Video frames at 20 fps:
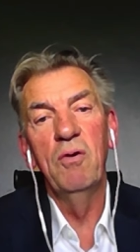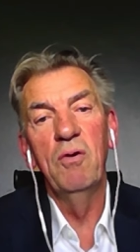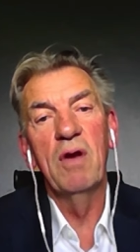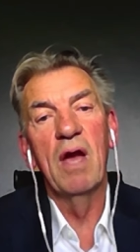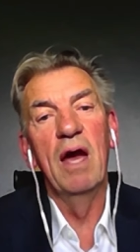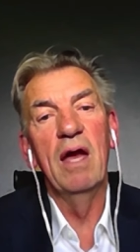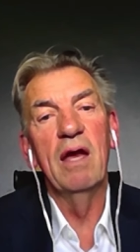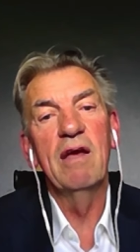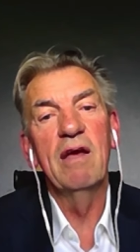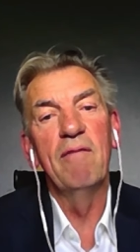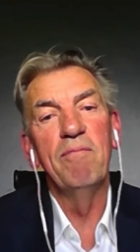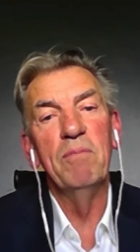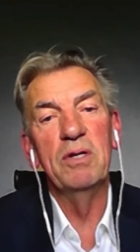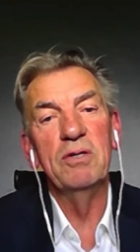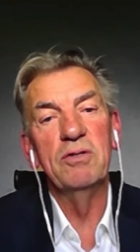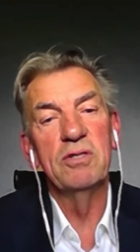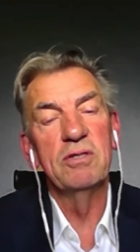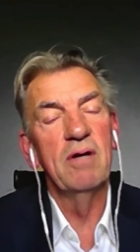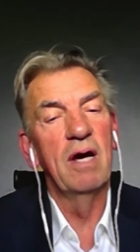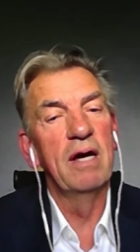UK uh,
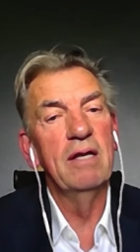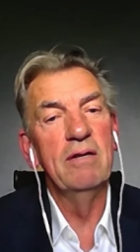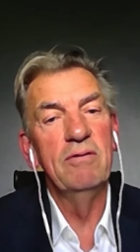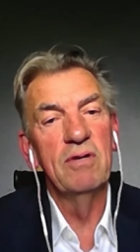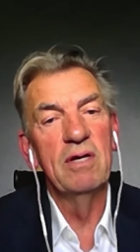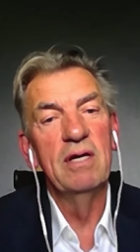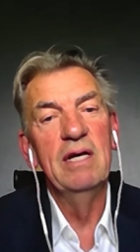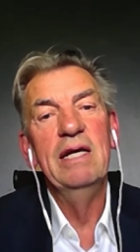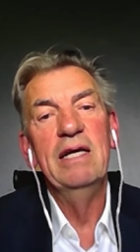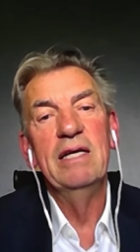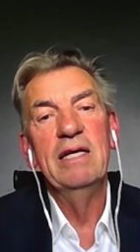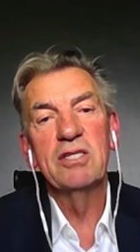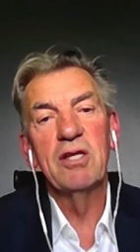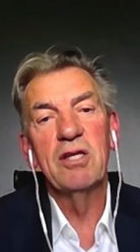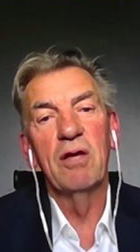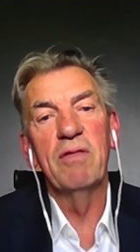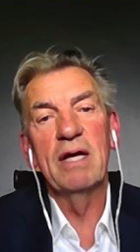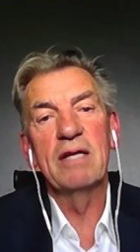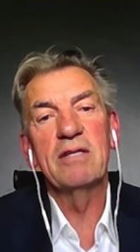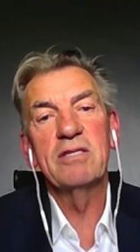government and
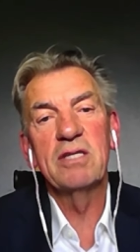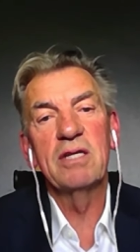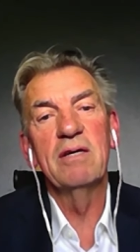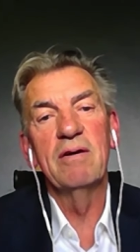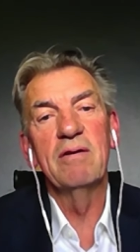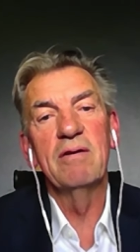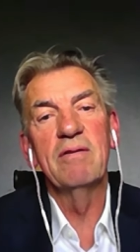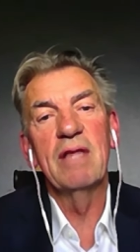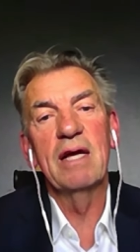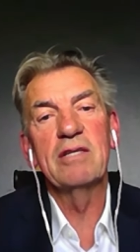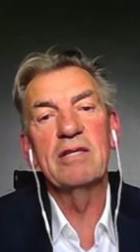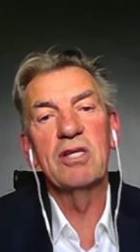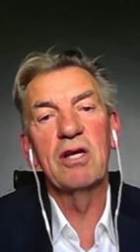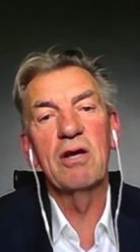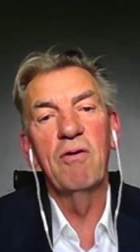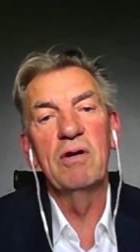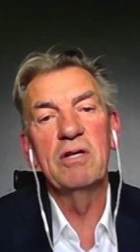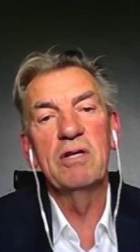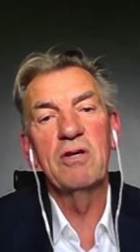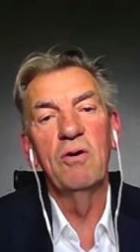so that's a that's
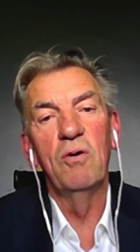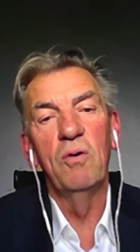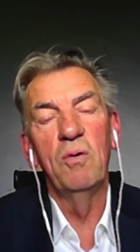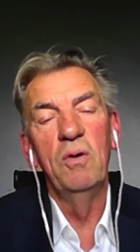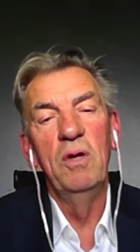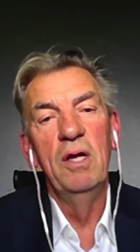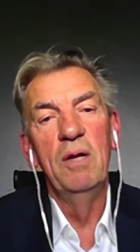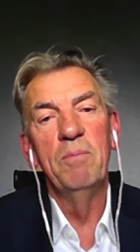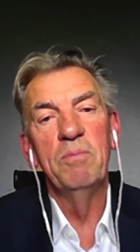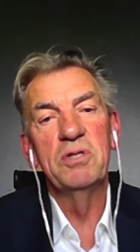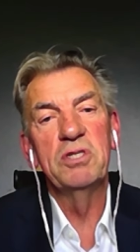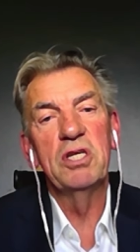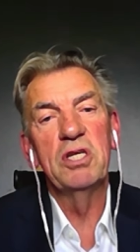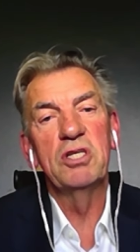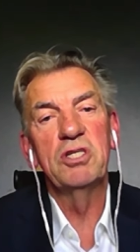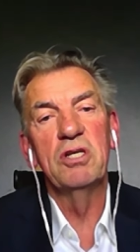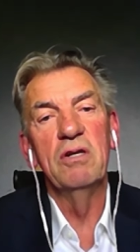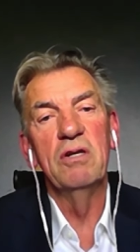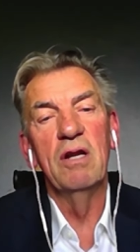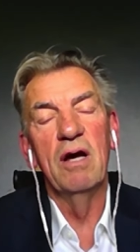a critical
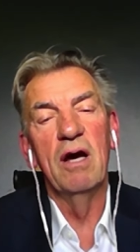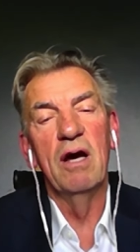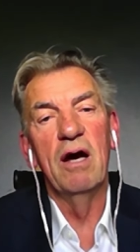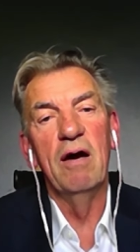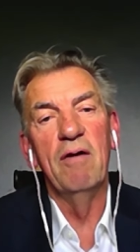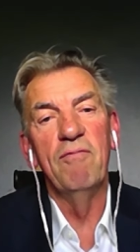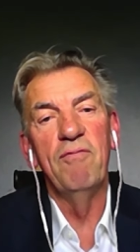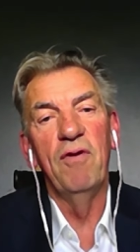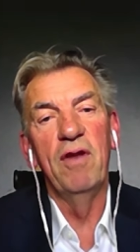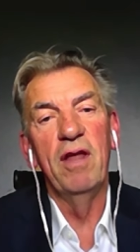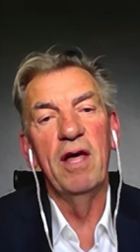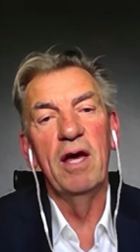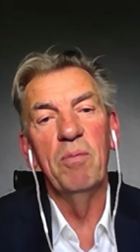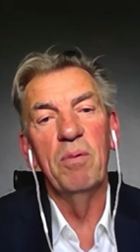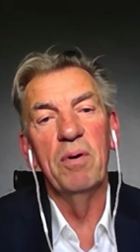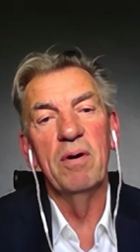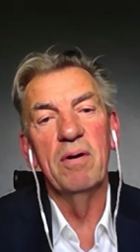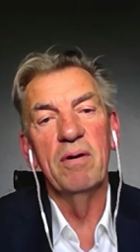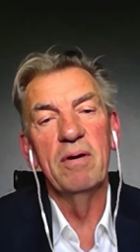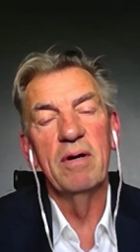position uh, for
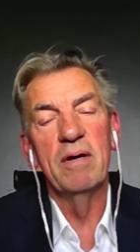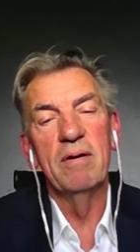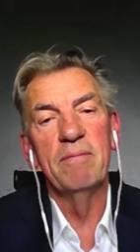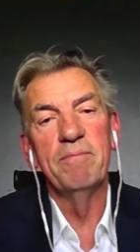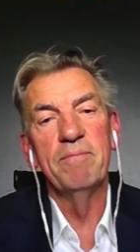Labour.